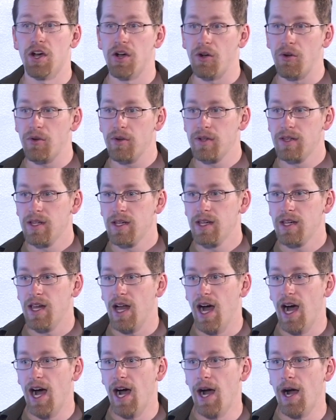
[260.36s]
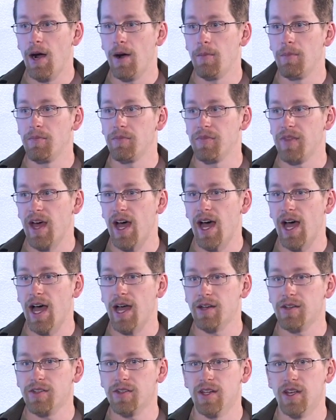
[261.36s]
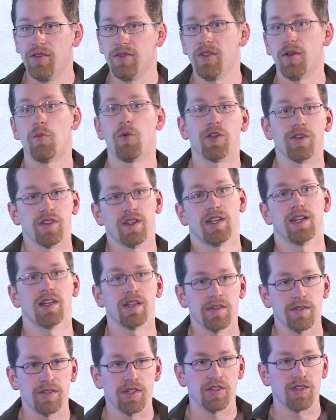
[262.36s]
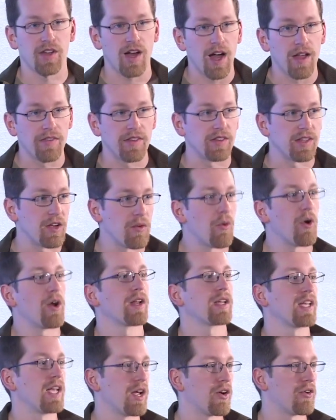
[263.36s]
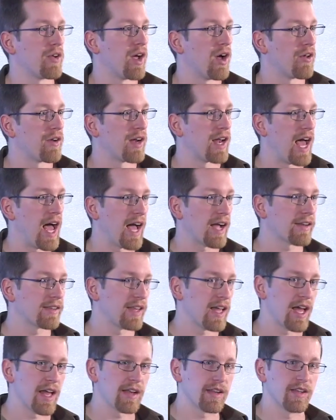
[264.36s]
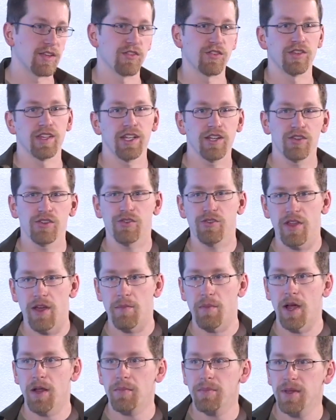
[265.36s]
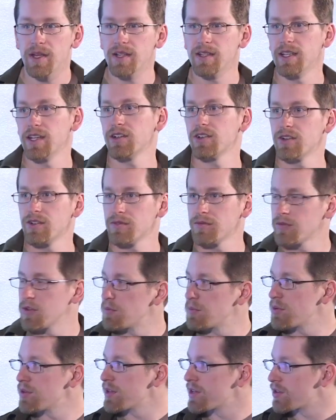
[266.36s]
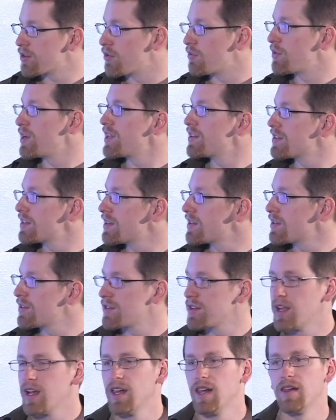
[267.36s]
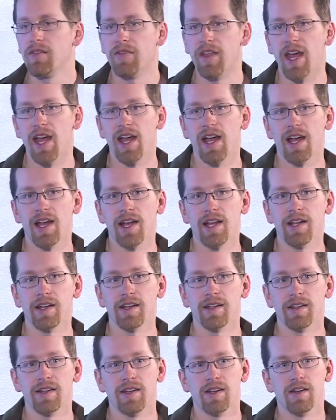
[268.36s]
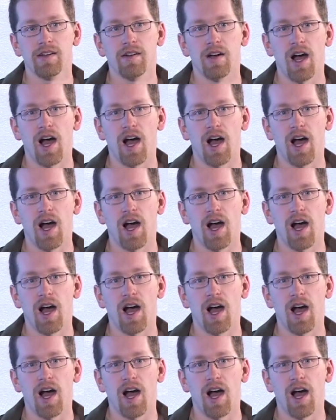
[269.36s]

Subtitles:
to know, that if someone's going to decide that they want to carry out an act that is illegal or that might be illegal for political reasons, then